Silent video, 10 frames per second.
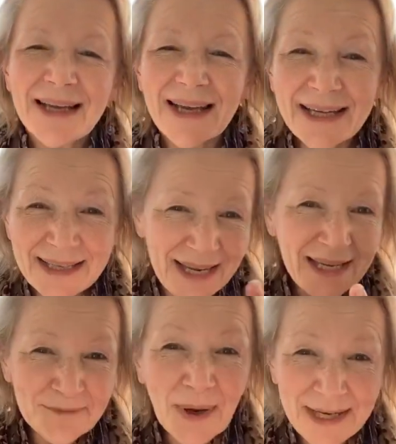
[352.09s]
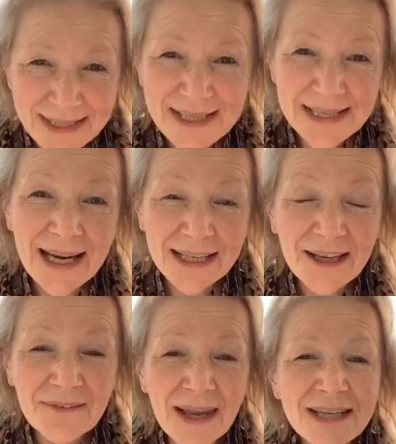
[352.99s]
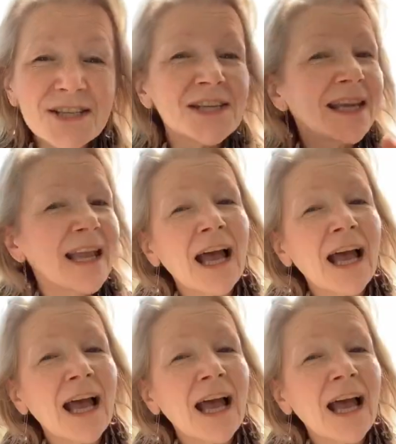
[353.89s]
in my understanding of energy,